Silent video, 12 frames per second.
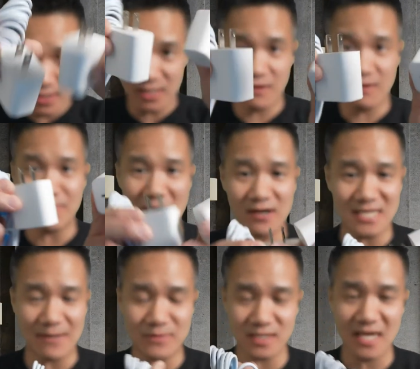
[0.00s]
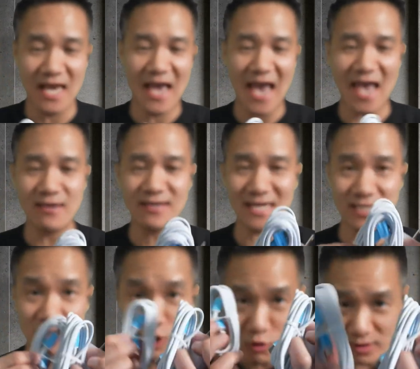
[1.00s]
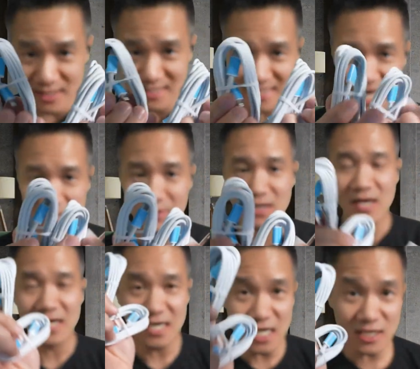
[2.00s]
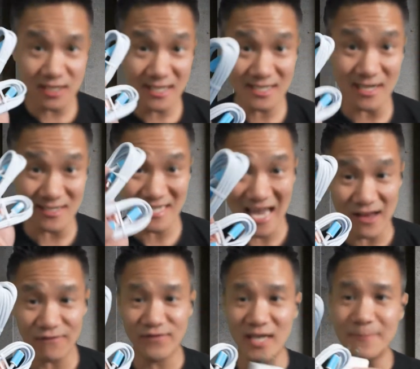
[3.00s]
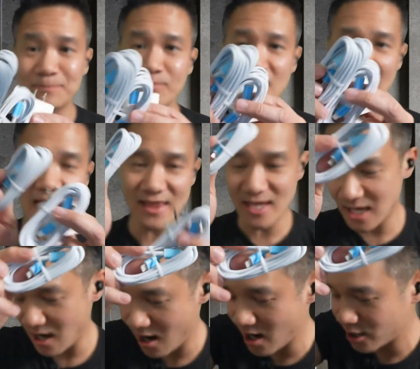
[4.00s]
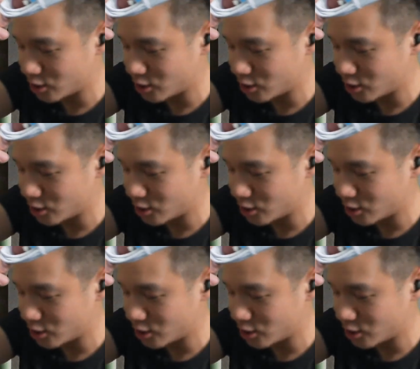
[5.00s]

delivery power adapters and you get two of these cable. Each of these are 10 feet and they are